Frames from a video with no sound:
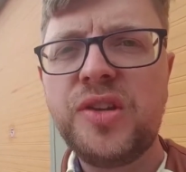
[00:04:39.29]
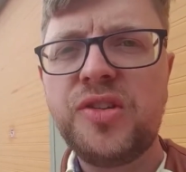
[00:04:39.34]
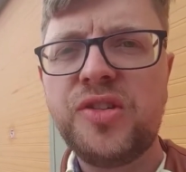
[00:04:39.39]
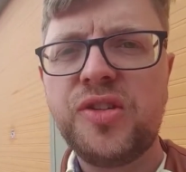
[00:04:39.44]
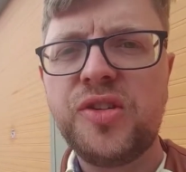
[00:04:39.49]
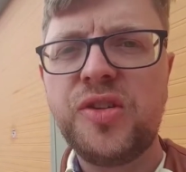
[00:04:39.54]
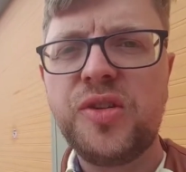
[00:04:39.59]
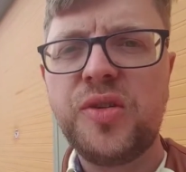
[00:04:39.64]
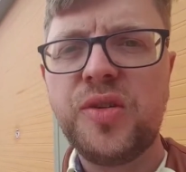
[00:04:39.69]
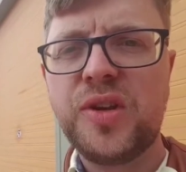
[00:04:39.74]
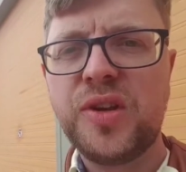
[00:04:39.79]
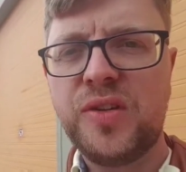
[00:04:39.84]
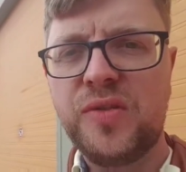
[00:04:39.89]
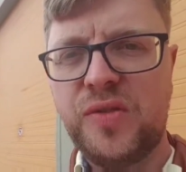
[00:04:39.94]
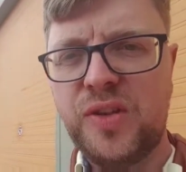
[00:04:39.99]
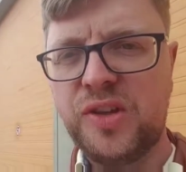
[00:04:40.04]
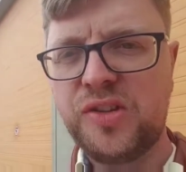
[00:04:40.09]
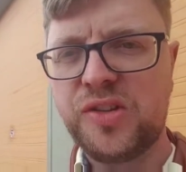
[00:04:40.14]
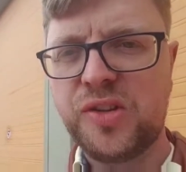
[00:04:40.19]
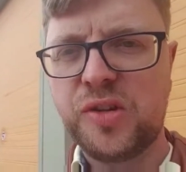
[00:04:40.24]
to
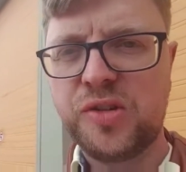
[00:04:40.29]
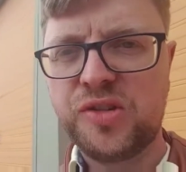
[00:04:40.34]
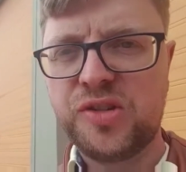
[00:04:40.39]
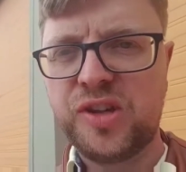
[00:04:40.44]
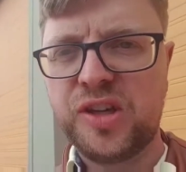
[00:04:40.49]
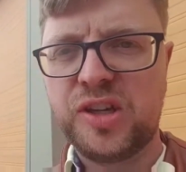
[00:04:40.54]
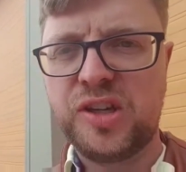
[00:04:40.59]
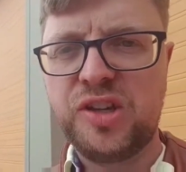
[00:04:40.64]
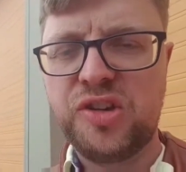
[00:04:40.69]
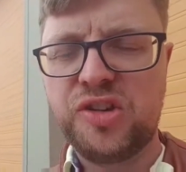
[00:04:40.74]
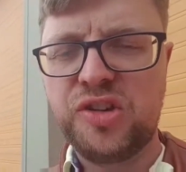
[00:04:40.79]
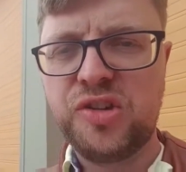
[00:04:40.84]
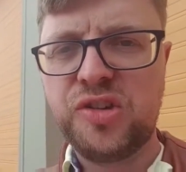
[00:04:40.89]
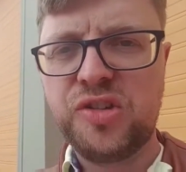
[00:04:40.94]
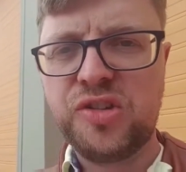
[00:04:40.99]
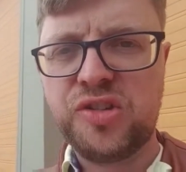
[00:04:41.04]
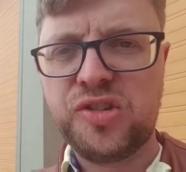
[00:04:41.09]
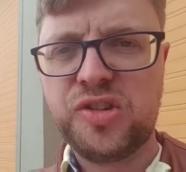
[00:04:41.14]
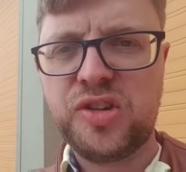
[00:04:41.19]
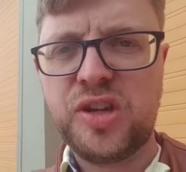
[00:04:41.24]
convince those
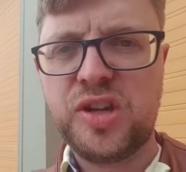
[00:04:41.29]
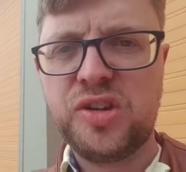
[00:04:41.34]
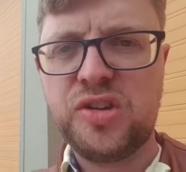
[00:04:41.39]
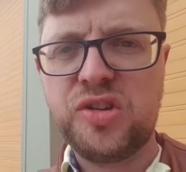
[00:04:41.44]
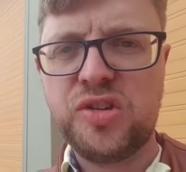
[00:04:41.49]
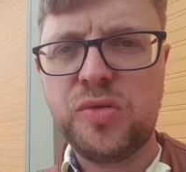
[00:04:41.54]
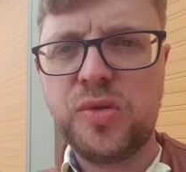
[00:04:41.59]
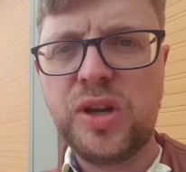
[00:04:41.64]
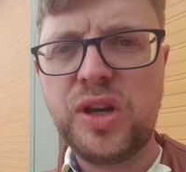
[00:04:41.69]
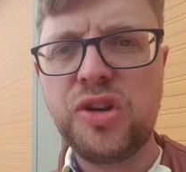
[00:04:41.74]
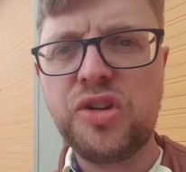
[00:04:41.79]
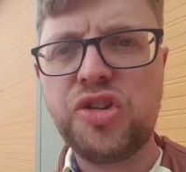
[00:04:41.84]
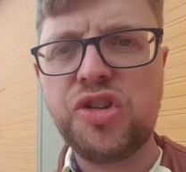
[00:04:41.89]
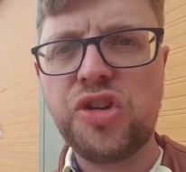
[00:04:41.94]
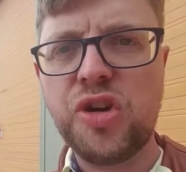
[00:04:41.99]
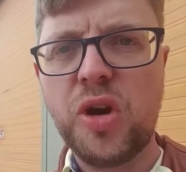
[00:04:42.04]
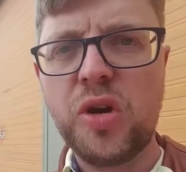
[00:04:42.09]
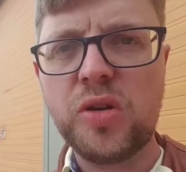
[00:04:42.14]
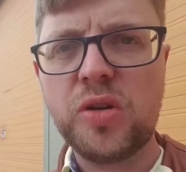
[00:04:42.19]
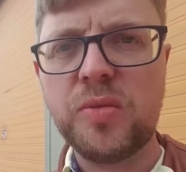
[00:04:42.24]
technicians and really
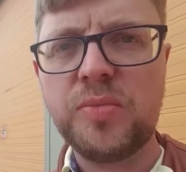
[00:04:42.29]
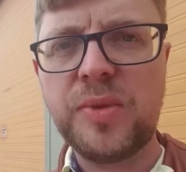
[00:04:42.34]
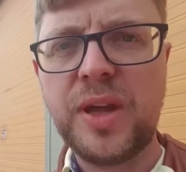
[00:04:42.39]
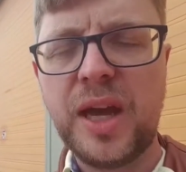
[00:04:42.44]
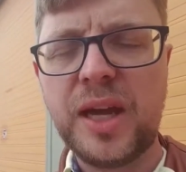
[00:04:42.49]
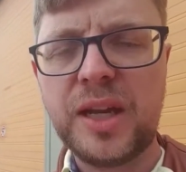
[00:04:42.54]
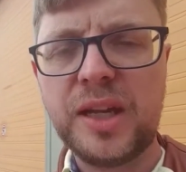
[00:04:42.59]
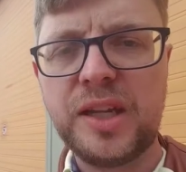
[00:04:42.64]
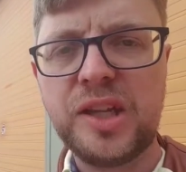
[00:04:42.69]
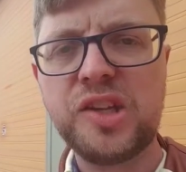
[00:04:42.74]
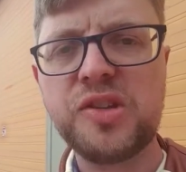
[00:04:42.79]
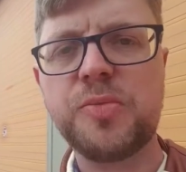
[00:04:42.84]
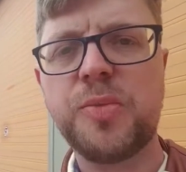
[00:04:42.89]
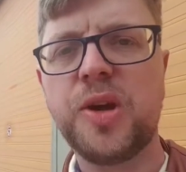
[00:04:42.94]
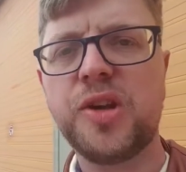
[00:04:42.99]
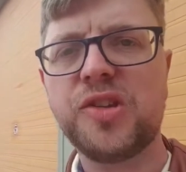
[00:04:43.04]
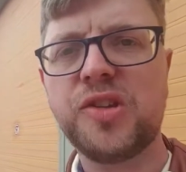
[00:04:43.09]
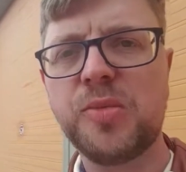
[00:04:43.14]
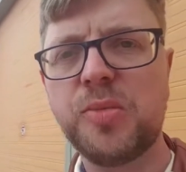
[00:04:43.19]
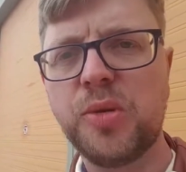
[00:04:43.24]
show them that it is
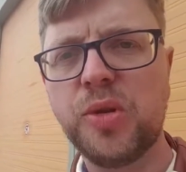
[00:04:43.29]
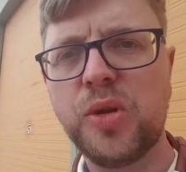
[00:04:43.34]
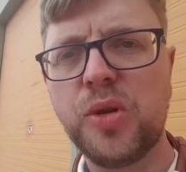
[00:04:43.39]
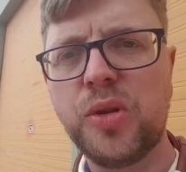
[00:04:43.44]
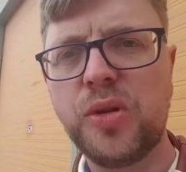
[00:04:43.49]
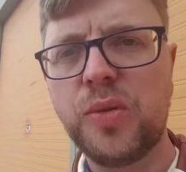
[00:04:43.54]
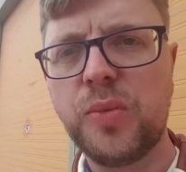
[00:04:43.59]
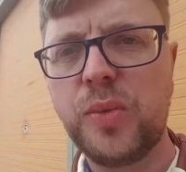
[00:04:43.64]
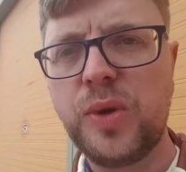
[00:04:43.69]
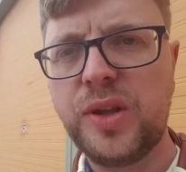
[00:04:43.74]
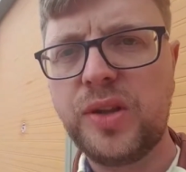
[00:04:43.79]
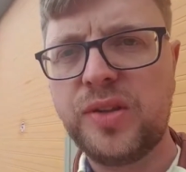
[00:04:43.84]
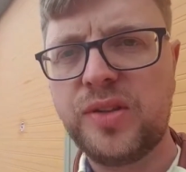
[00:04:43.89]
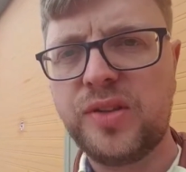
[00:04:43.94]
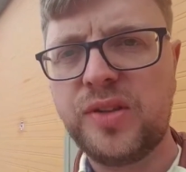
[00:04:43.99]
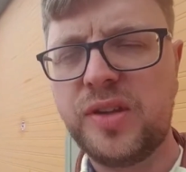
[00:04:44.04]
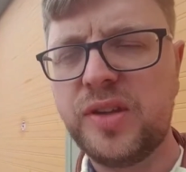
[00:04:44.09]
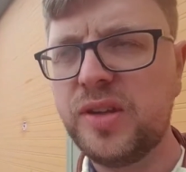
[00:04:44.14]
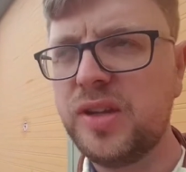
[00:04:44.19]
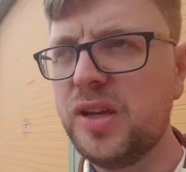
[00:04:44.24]
possible
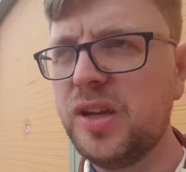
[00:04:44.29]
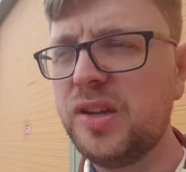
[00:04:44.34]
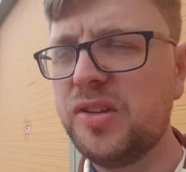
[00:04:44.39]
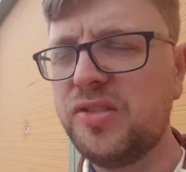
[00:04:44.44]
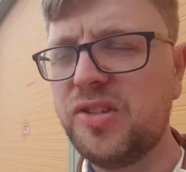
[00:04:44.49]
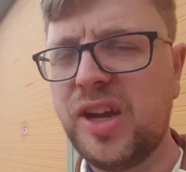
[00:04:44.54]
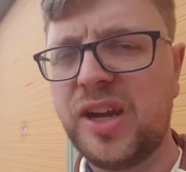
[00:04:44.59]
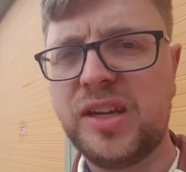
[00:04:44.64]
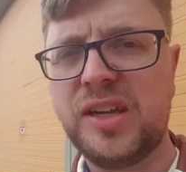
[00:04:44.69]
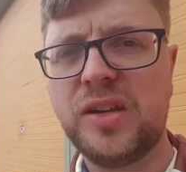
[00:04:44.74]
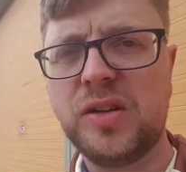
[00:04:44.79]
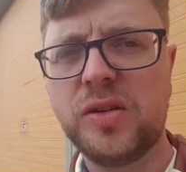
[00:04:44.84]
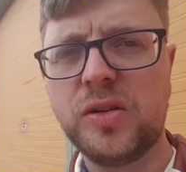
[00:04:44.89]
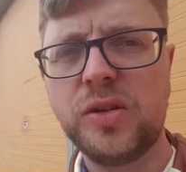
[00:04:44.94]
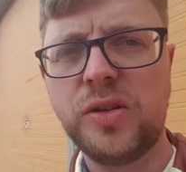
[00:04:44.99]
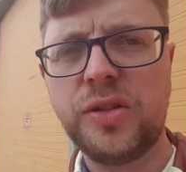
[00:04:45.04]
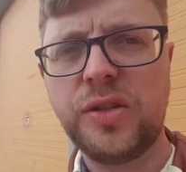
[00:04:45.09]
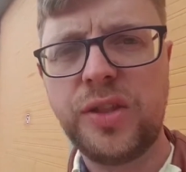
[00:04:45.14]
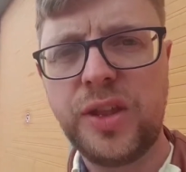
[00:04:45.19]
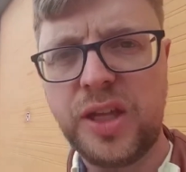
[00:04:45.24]
with the
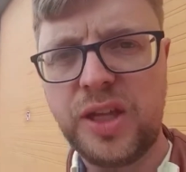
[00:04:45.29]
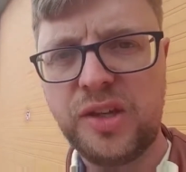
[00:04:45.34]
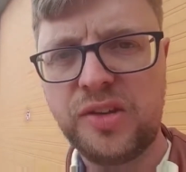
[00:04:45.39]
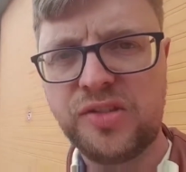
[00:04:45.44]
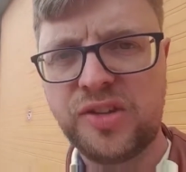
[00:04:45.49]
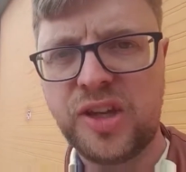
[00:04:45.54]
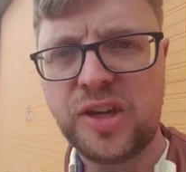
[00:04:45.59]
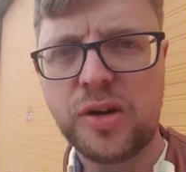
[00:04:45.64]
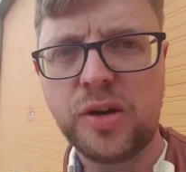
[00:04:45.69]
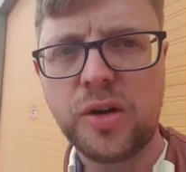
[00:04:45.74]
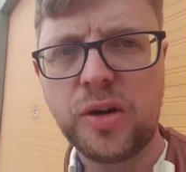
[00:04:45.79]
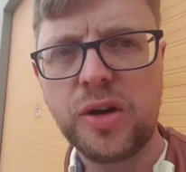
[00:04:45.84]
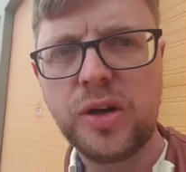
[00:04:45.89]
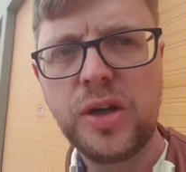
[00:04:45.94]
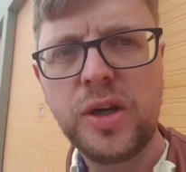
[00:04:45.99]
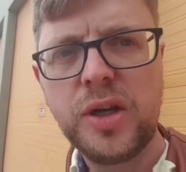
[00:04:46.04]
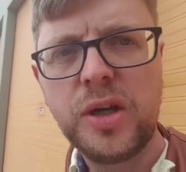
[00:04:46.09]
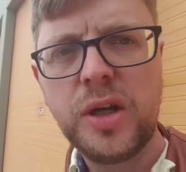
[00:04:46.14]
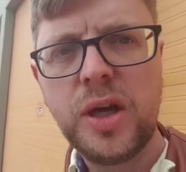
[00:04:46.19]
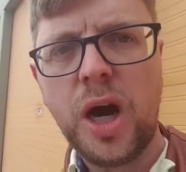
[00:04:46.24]
technical things that are
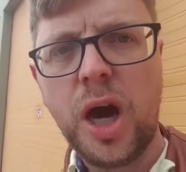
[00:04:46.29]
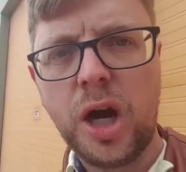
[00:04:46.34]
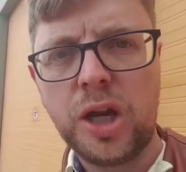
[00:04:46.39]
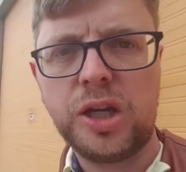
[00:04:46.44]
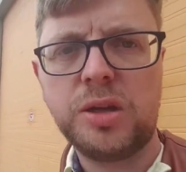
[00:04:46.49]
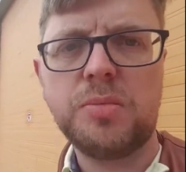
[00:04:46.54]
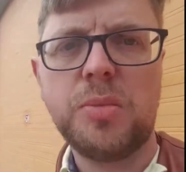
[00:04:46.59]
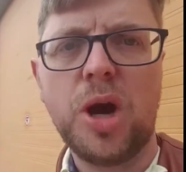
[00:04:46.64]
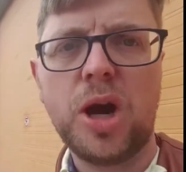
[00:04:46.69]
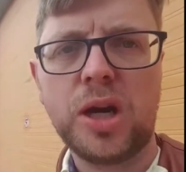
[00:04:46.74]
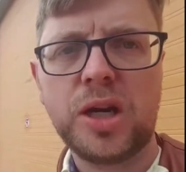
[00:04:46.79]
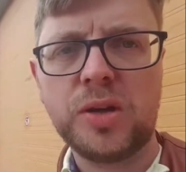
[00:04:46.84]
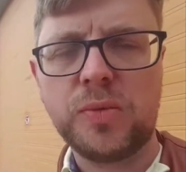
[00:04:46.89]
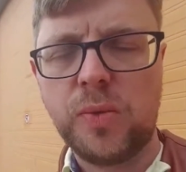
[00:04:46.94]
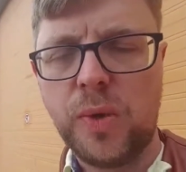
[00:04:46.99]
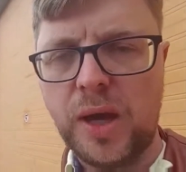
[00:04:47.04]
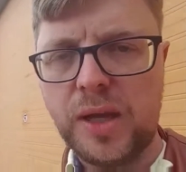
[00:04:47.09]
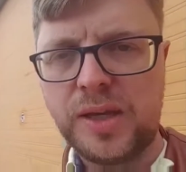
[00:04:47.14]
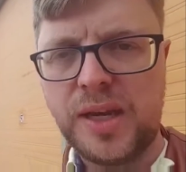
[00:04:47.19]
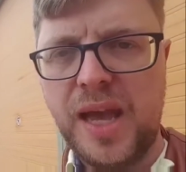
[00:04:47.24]
on the market
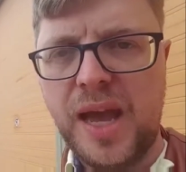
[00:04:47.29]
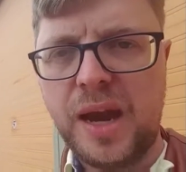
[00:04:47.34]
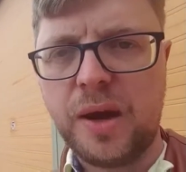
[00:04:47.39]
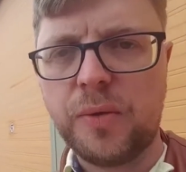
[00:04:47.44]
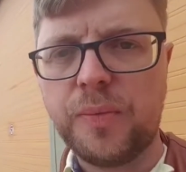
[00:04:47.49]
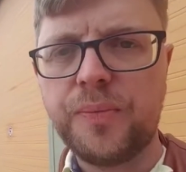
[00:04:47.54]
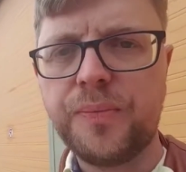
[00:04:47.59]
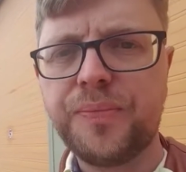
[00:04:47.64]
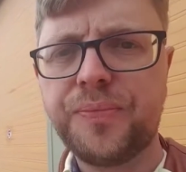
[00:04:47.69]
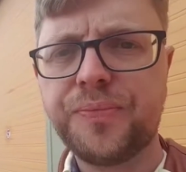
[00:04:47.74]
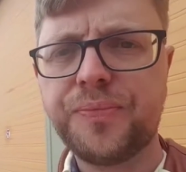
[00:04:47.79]
right now.